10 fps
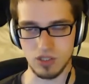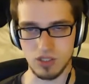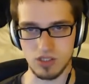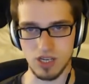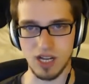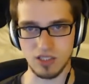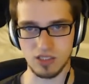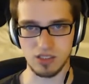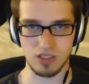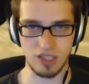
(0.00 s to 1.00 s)
which is not
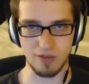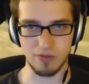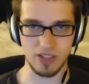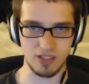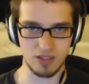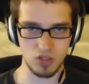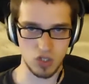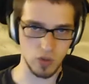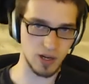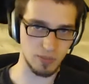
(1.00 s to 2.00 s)
just the stuff that's
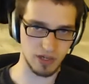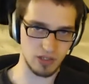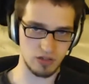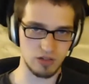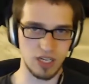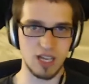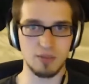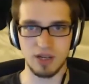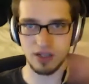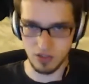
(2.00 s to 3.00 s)
showing up on a certain day,
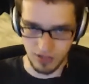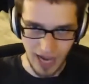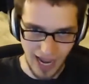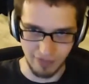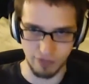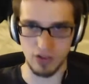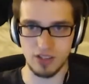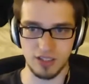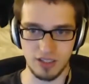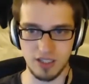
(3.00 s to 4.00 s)
but just
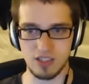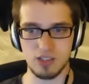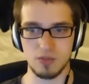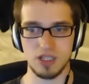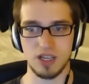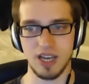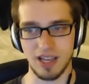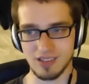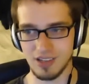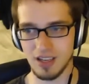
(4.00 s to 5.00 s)
everything that needs to be
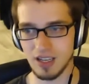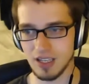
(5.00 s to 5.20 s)
next.